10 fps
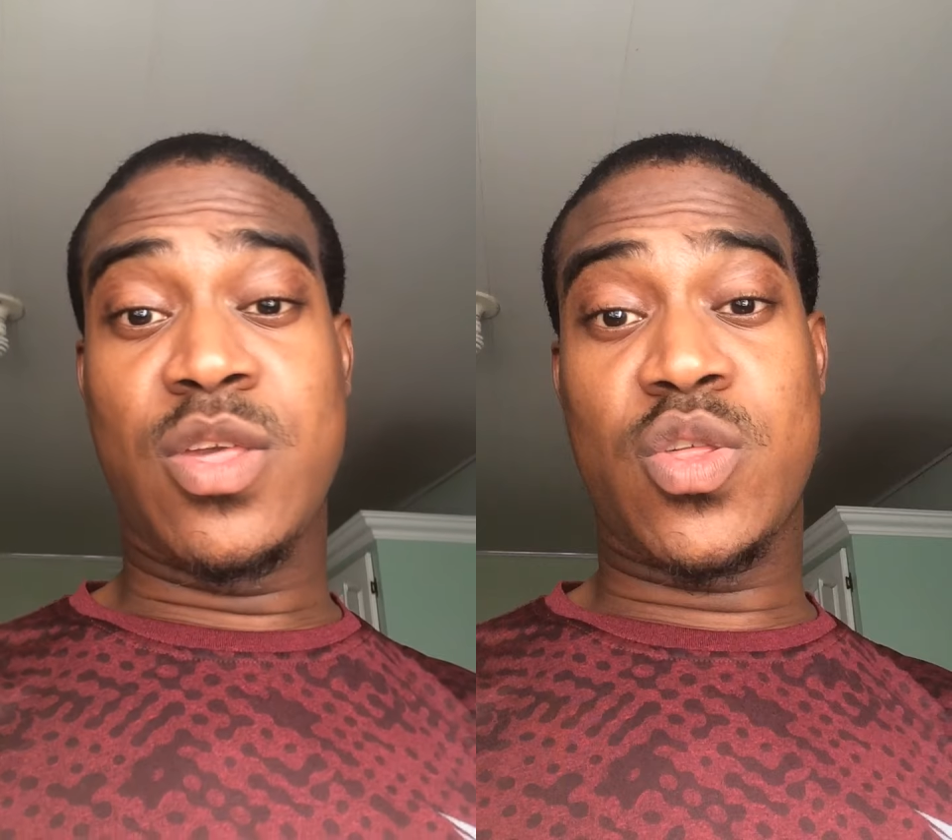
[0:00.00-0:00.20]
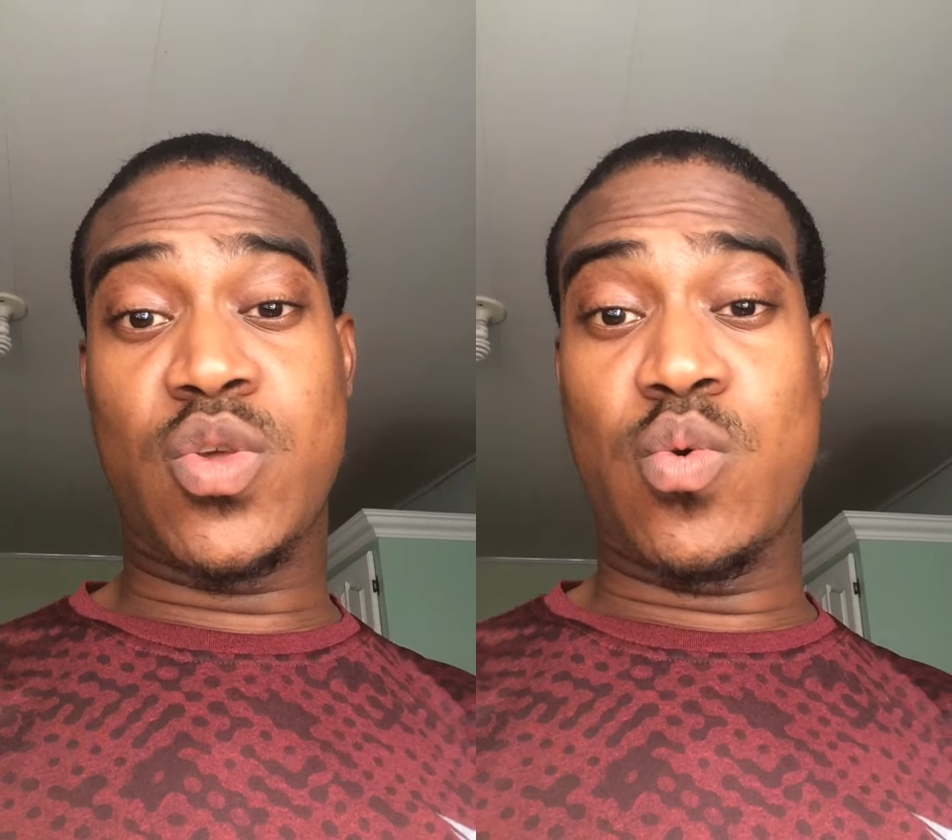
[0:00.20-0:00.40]

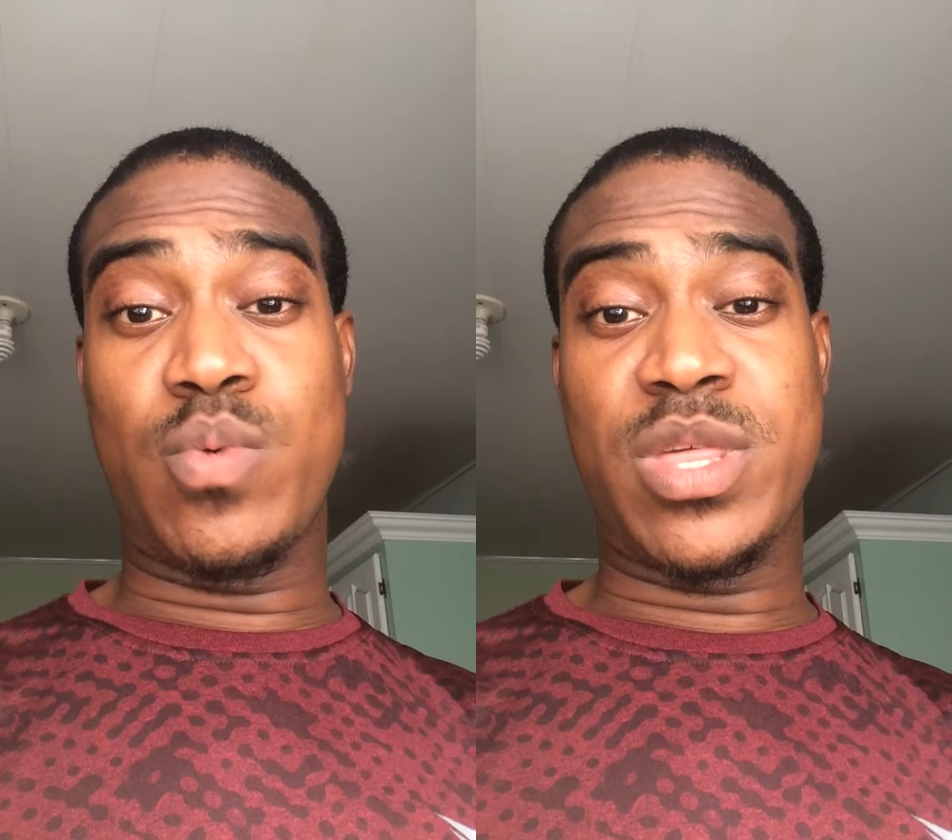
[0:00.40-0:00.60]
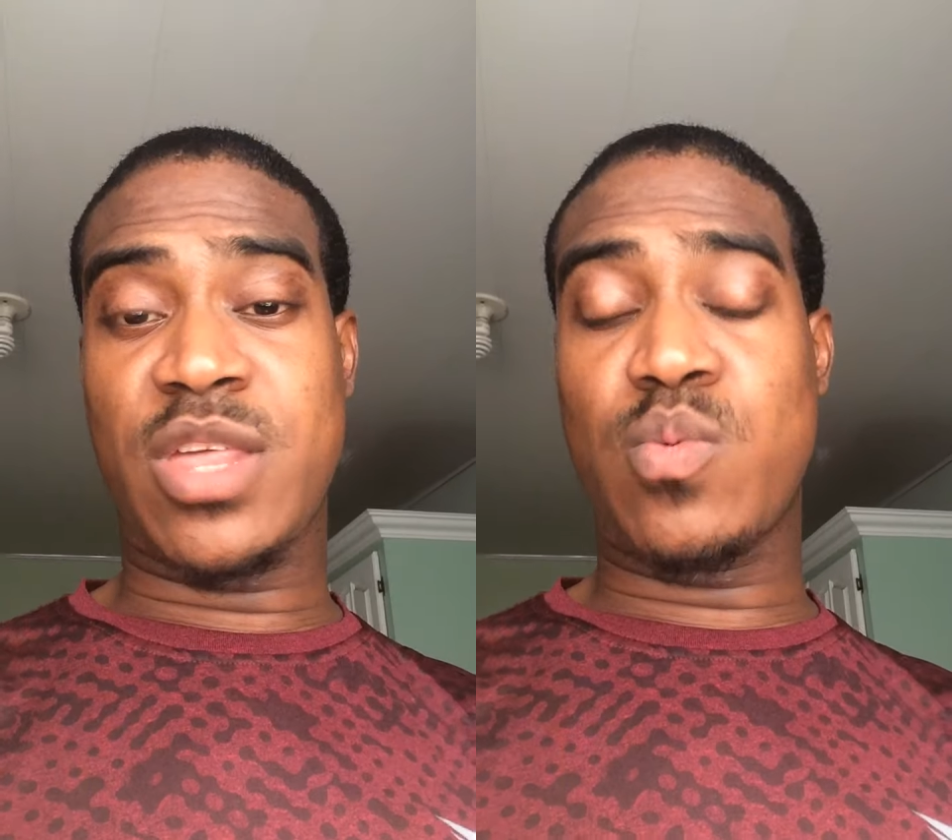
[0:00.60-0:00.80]
So
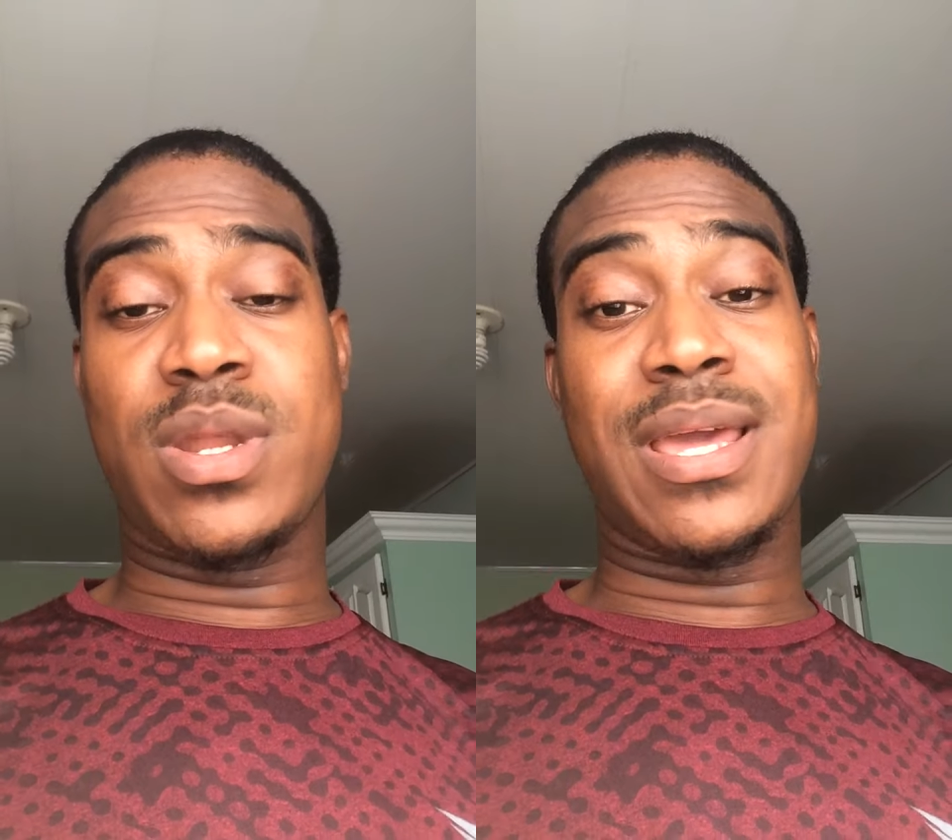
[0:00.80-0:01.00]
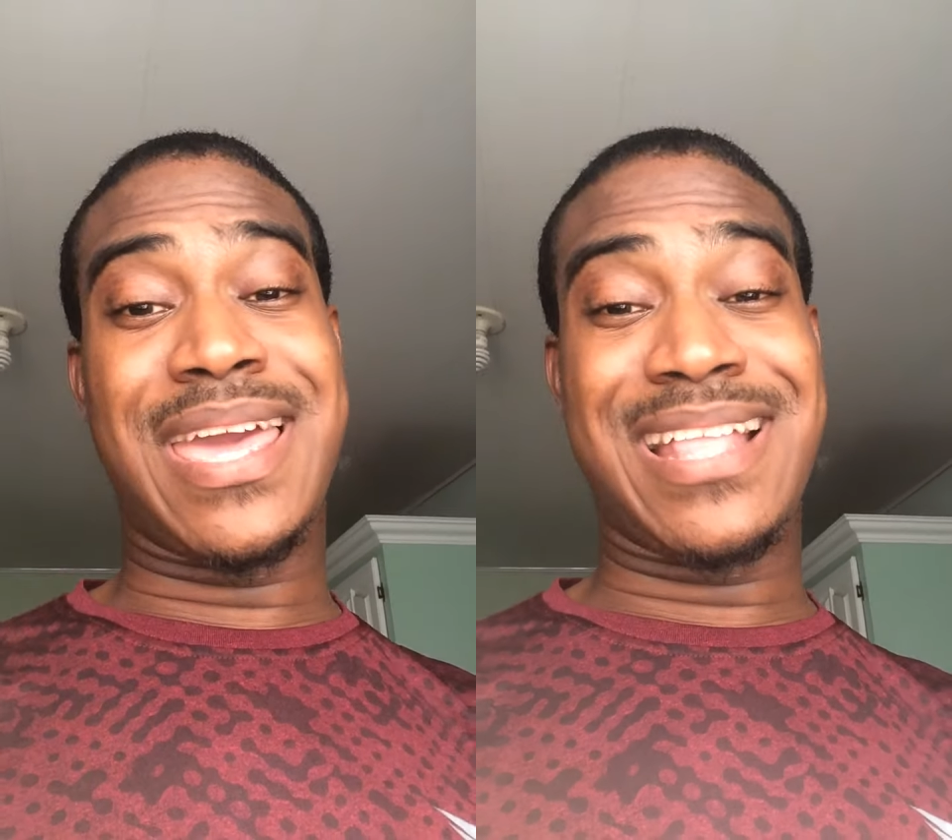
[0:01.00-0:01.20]
we just
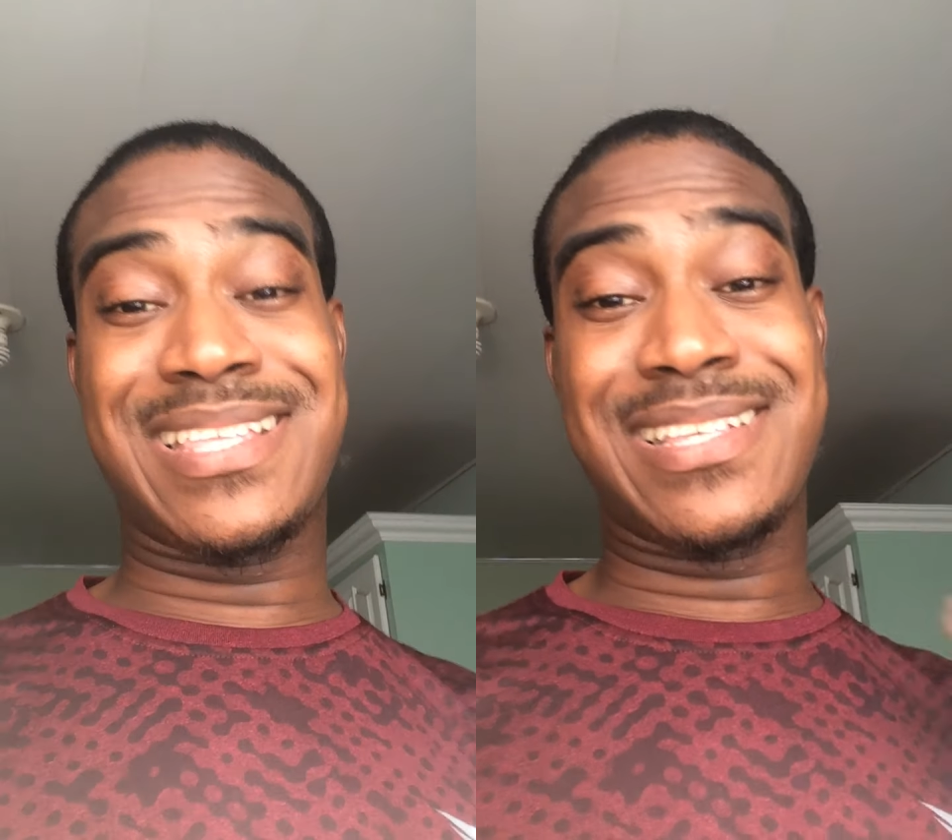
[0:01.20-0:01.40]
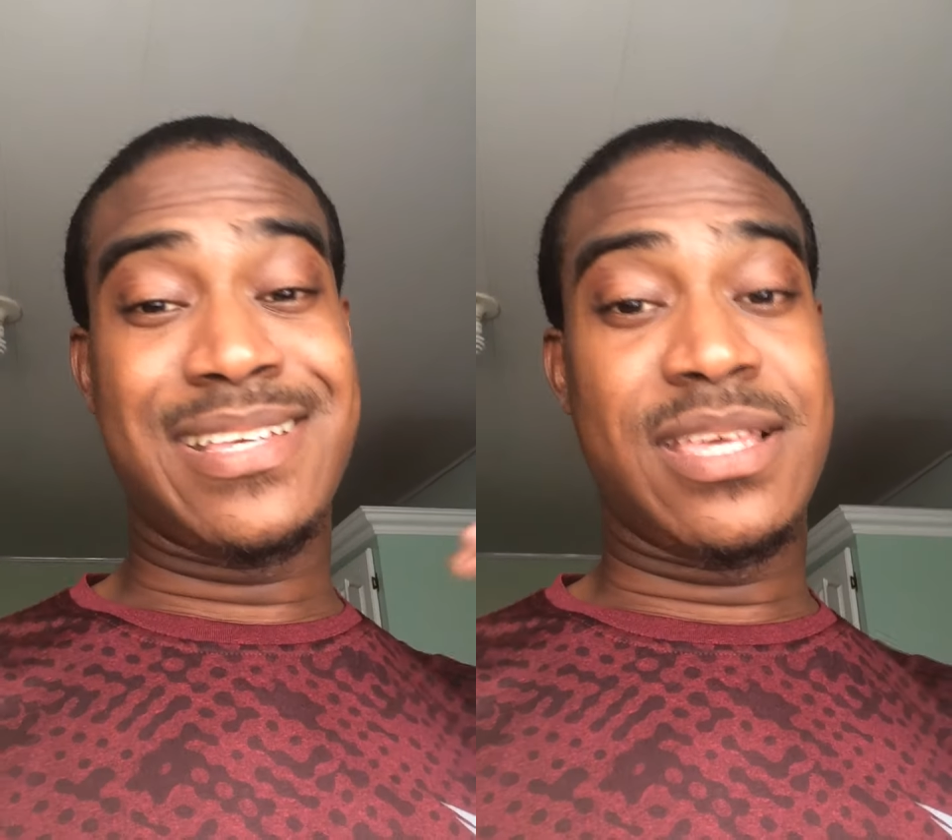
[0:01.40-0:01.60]
wanna
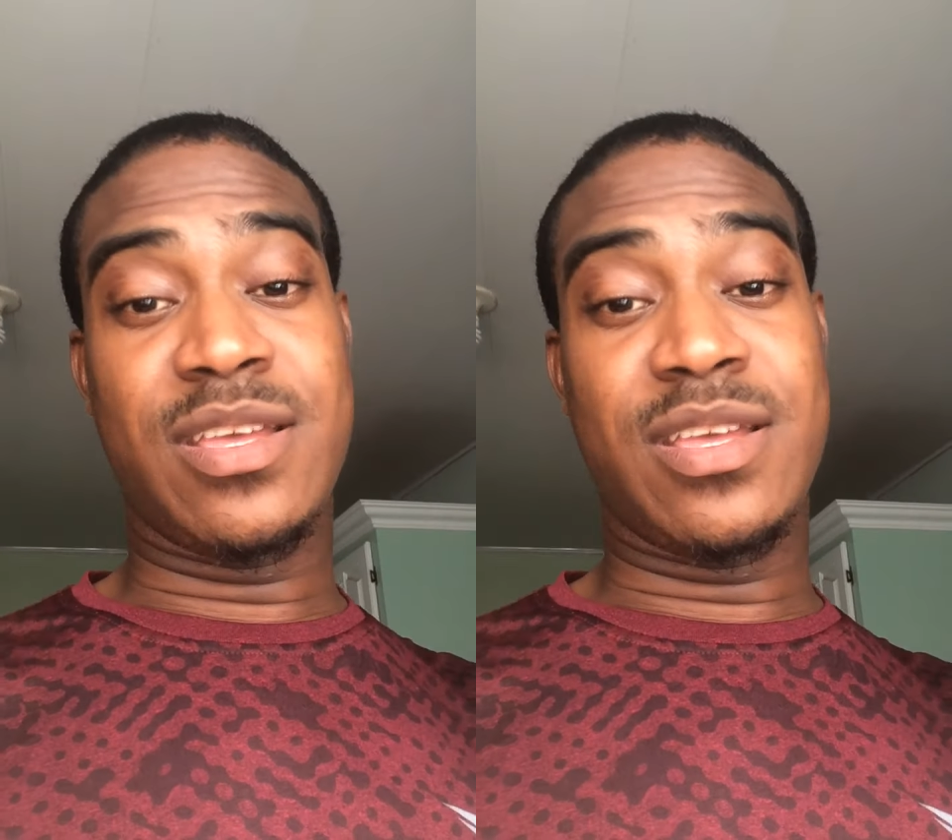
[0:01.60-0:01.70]
get,